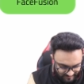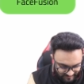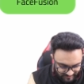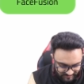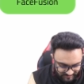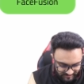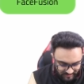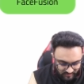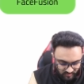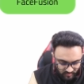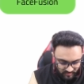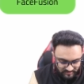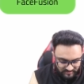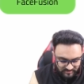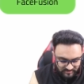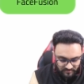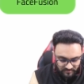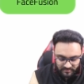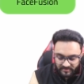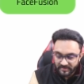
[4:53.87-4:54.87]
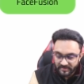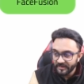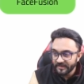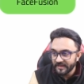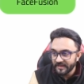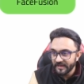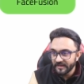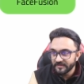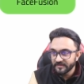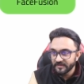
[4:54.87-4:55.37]
sequence, but
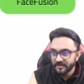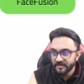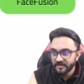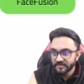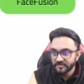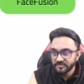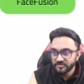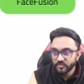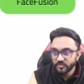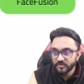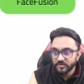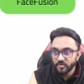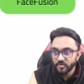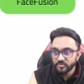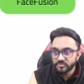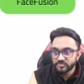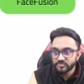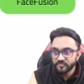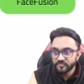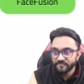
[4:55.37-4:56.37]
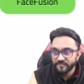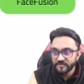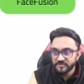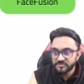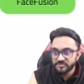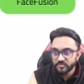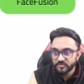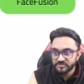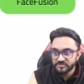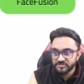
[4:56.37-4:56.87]
again, you will go to
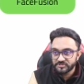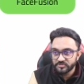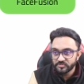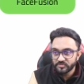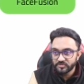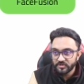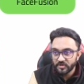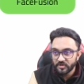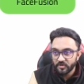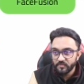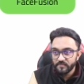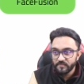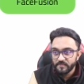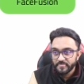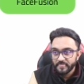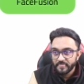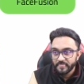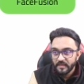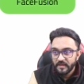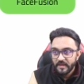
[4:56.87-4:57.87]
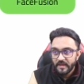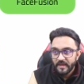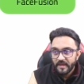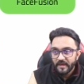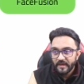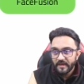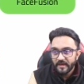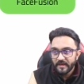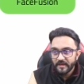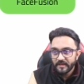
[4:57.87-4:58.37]
Visual Studio,
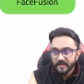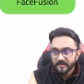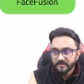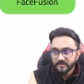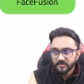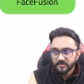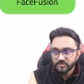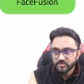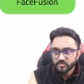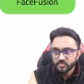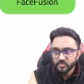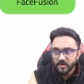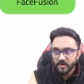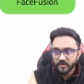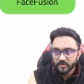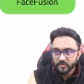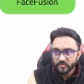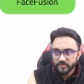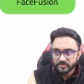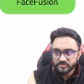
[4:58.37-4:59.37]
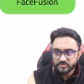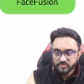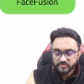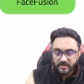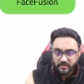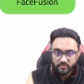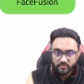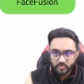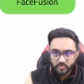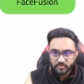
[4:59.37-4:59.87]
and you are going to download